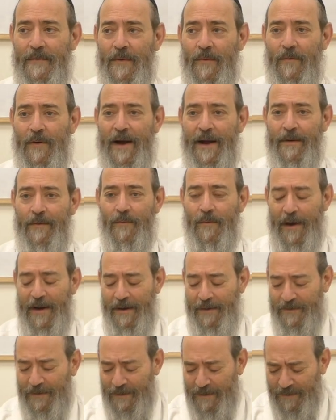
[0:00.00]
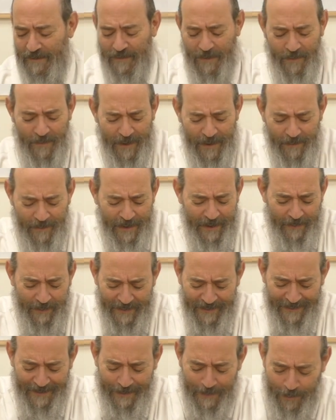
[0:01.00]
Why? Why do you think the Torah,
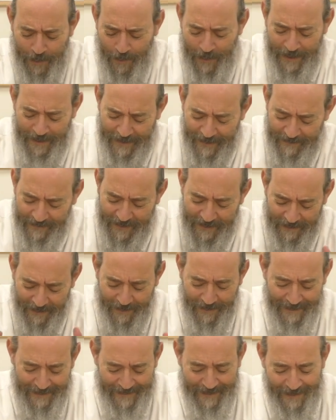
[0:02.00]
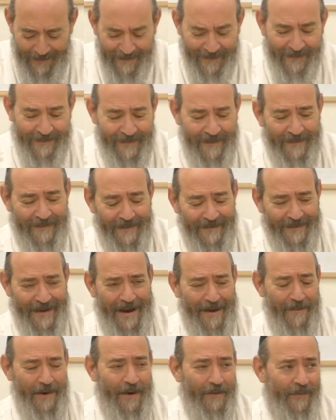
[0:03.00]
what's the point? If the Torah tells us this, there's
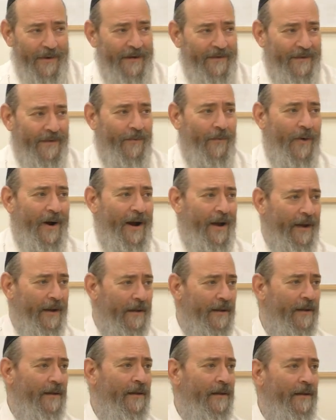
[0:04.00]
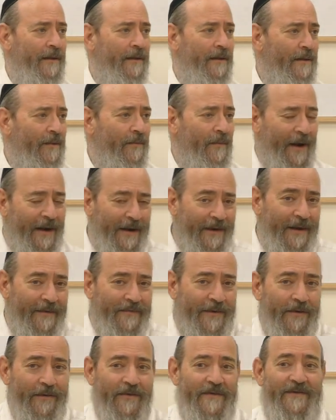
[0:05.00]
got to be a reason why. Why do you
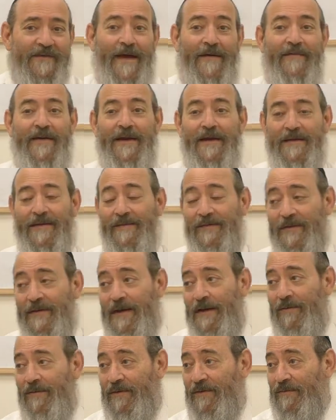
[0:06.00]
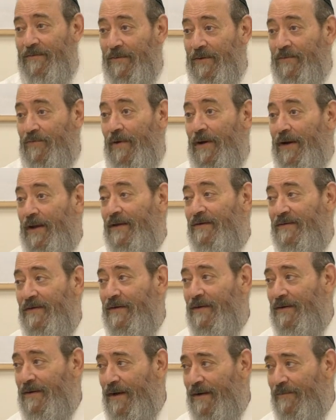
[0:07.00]
have to do 70 different languages or 20
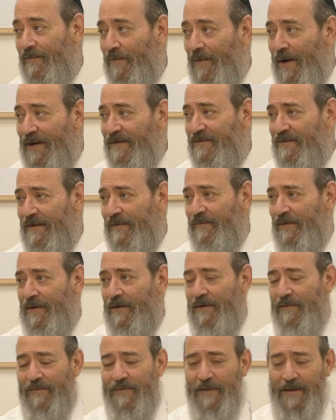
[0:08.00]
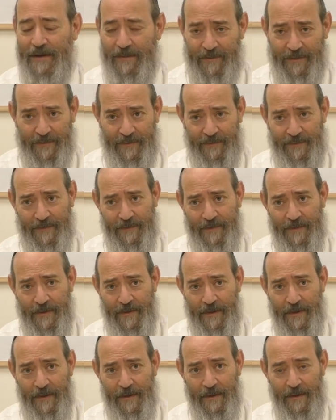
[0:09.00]
isn't enough? Why 70 different languages?
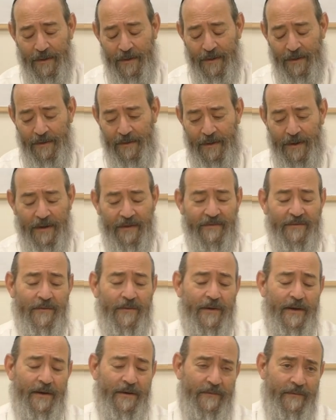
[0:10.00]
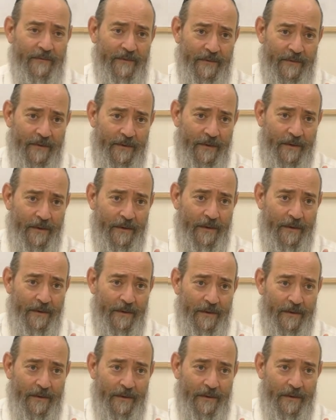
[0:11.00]
The answer is,
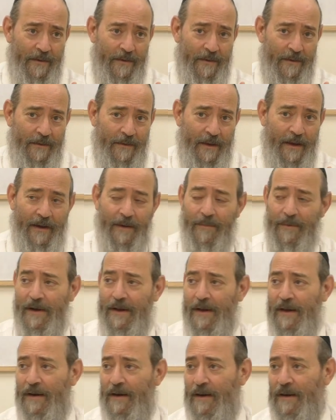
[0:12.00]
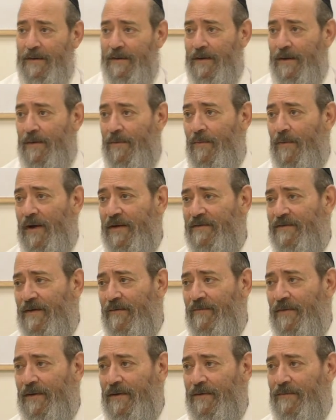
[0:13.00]
anybody got an idea? Why
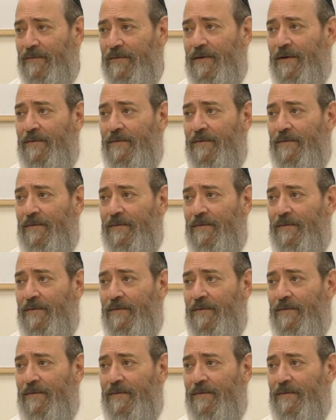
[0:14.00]
70 different